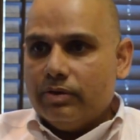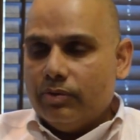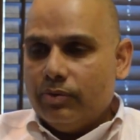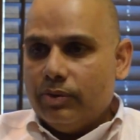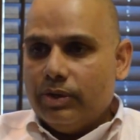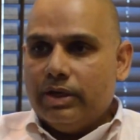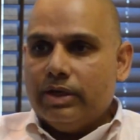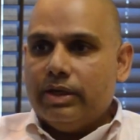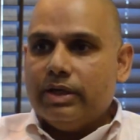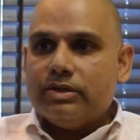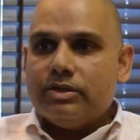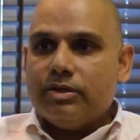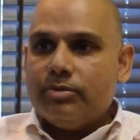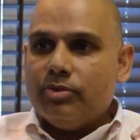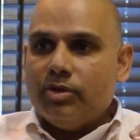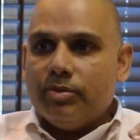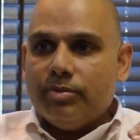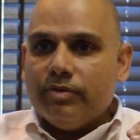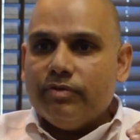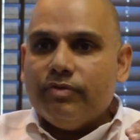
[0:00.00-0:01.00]
We're indexed at
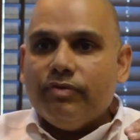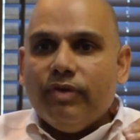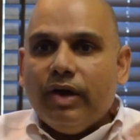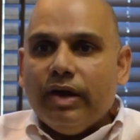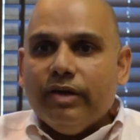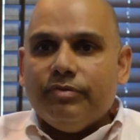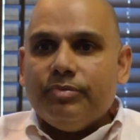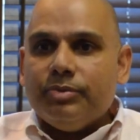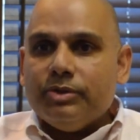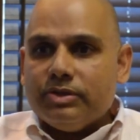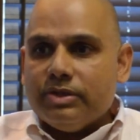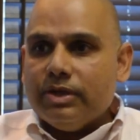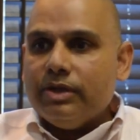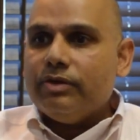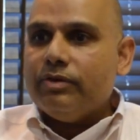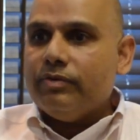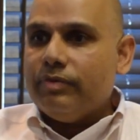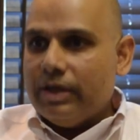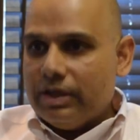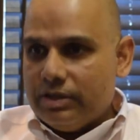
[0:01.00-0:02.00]
probably
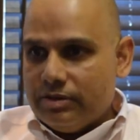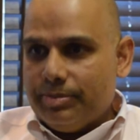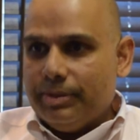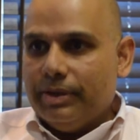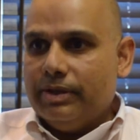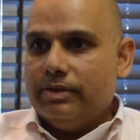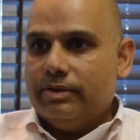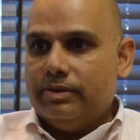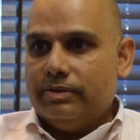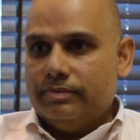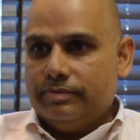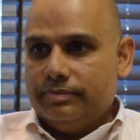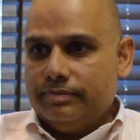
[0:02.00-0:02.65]
5% of that spend.